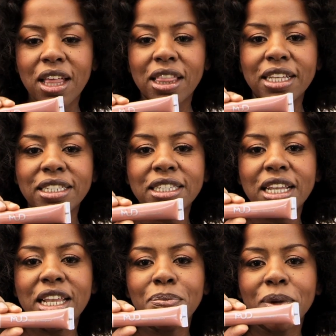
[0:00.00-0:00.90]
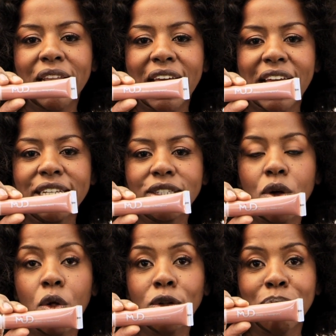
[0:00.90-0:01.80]
This is a lip glaze
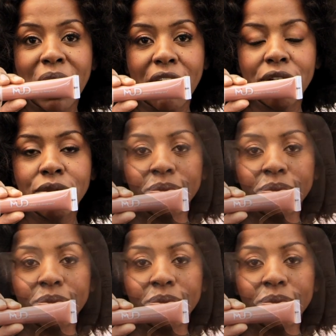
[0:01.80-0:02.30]
called Bear.